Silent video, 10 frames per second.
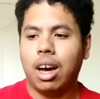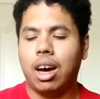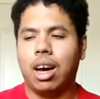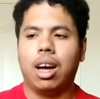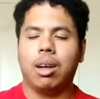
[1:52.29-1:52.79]

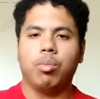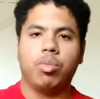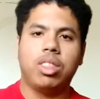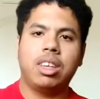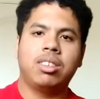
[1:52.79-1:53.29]
Um,
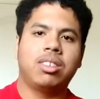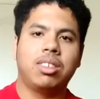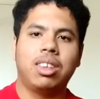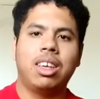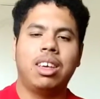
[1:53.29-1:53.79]
this
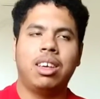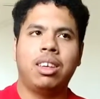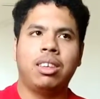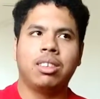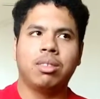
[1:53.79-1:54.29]

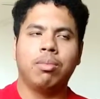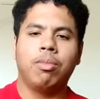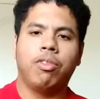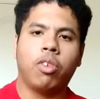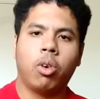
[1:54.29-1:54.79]
is
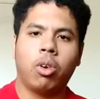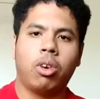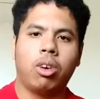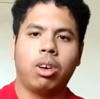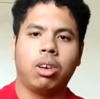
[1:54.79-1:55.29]

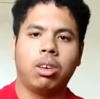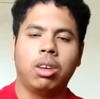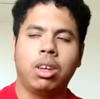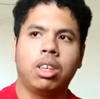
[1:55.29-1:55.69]
for